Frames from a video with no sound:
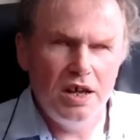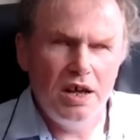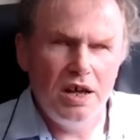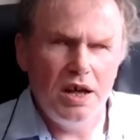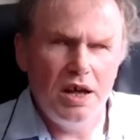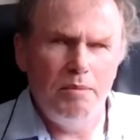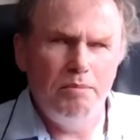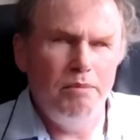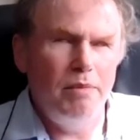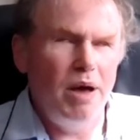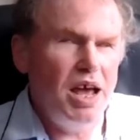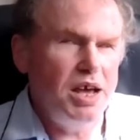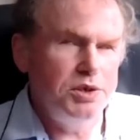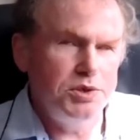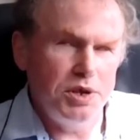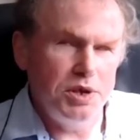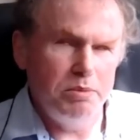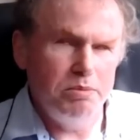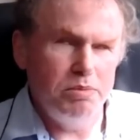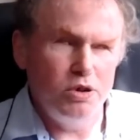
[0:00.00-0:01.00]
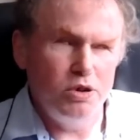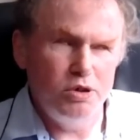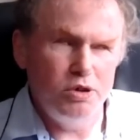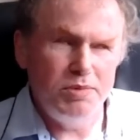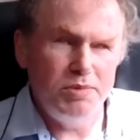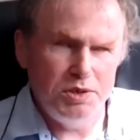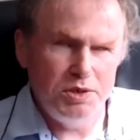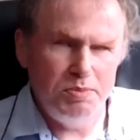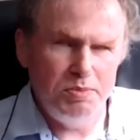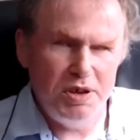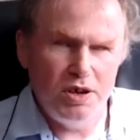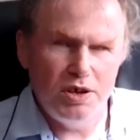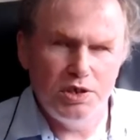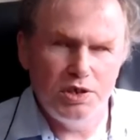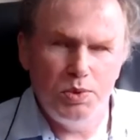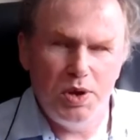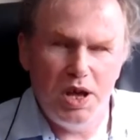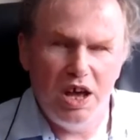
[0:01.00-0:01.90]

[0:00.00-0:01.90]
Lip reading: amazing purpose, because we